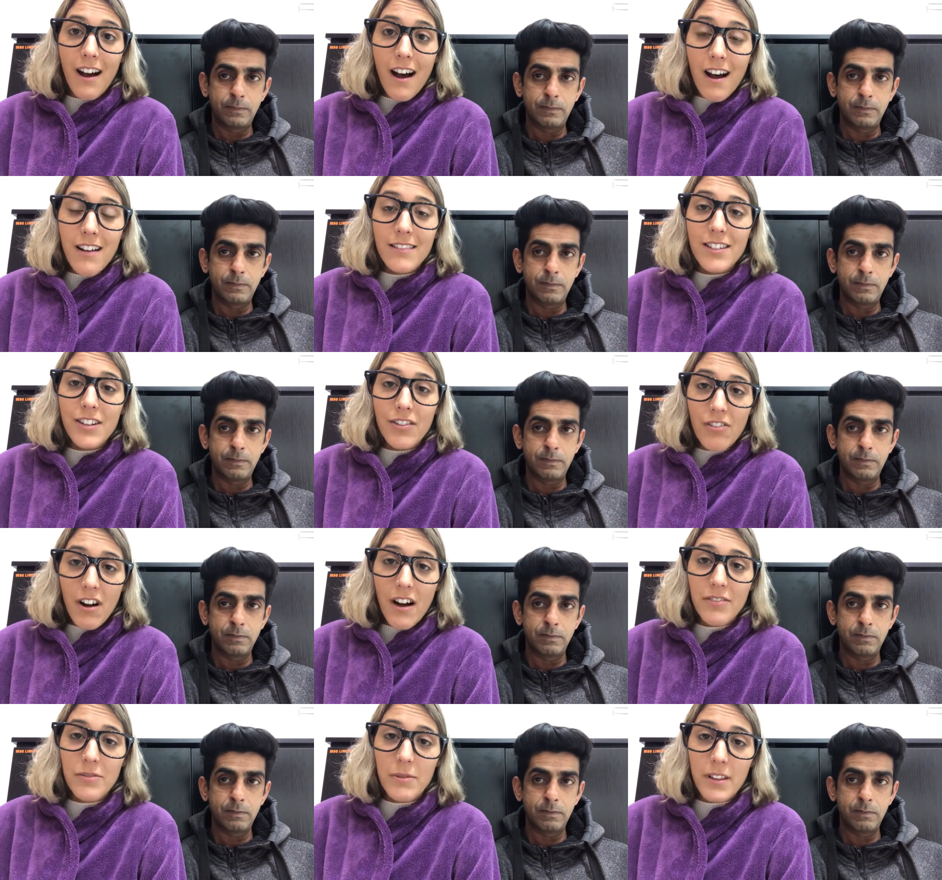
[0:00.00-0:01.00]
Speaker 1: Arts and
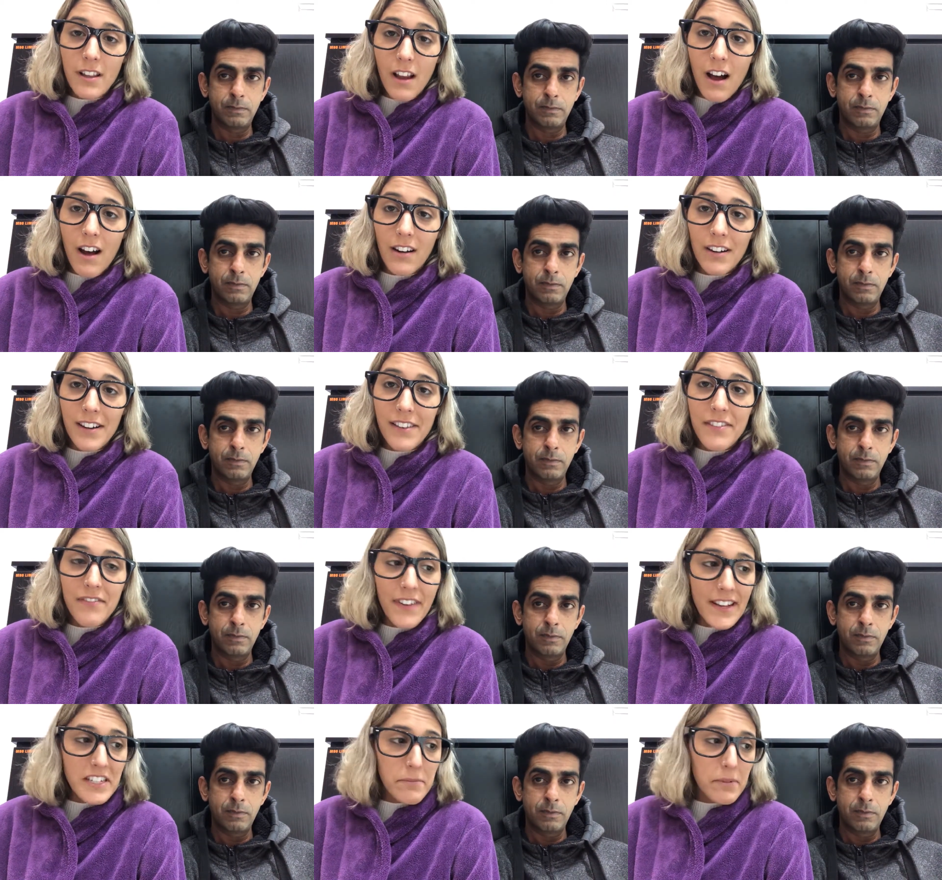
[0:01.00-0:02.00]
Crafts with Lara,
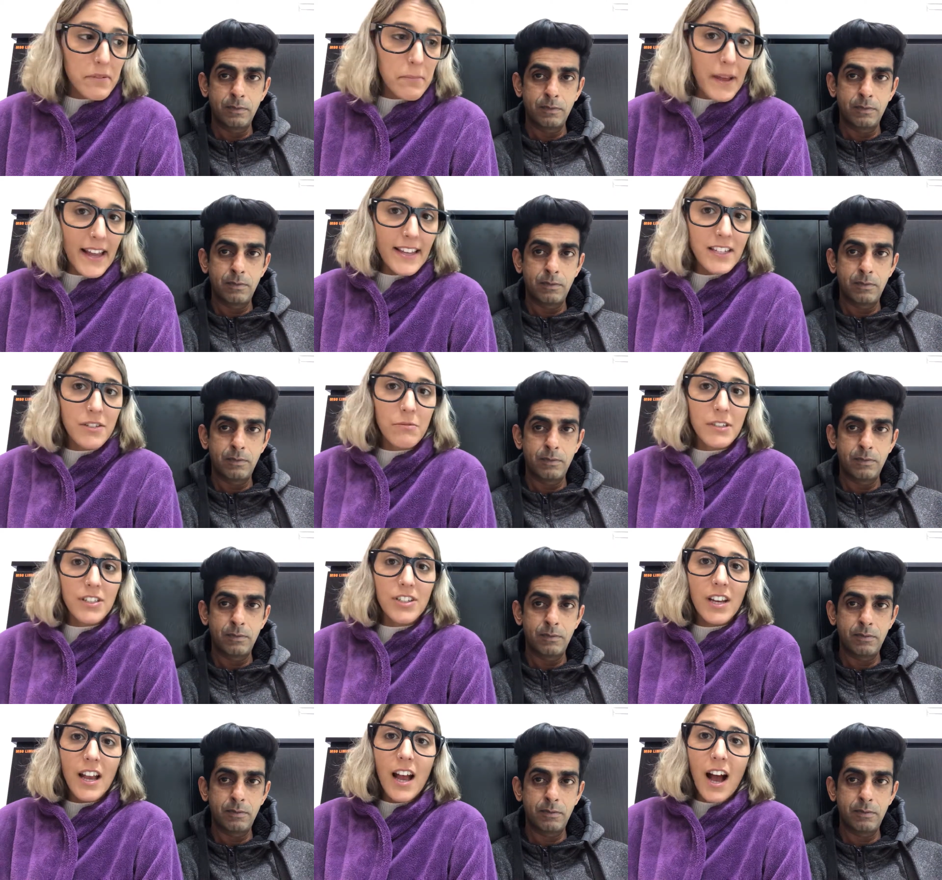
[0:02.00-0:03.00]
the Facebook page,
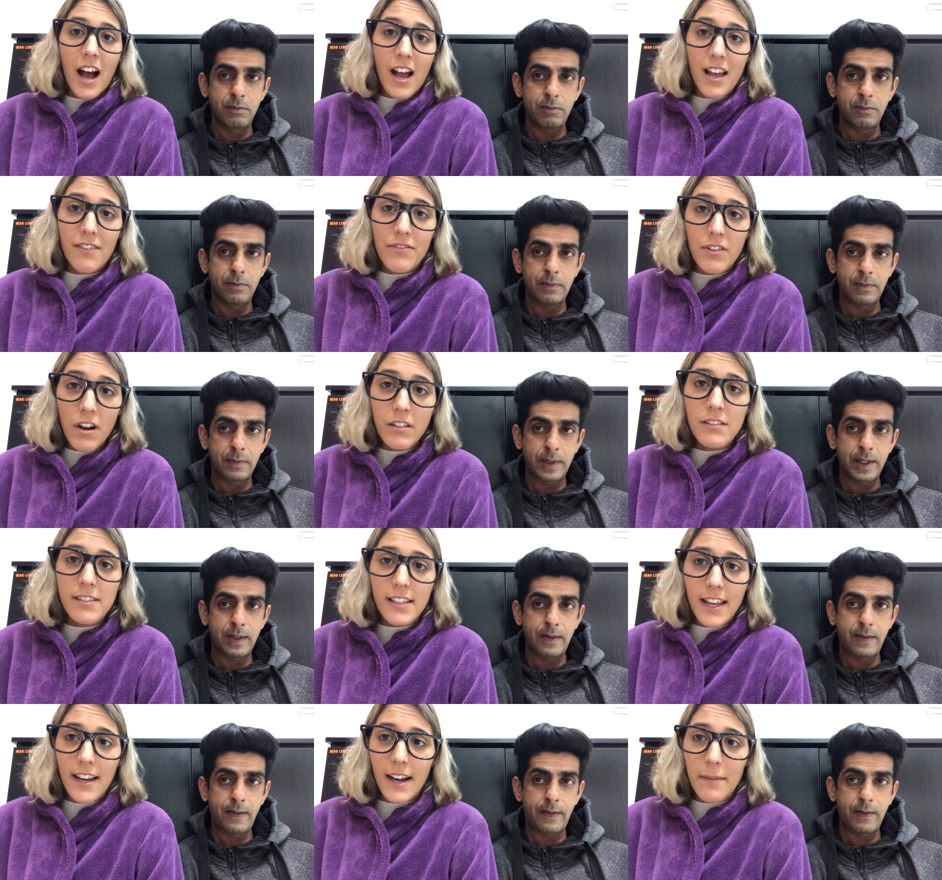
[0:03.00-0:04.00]
which I have not
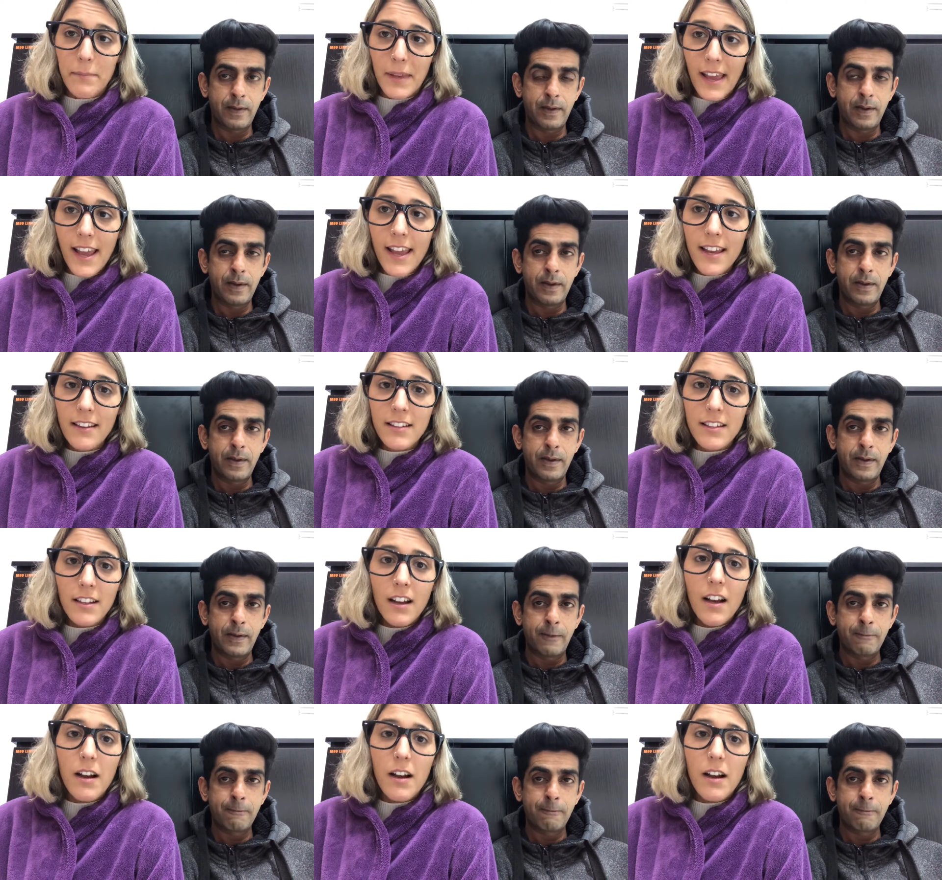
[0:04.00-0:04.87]
set up yet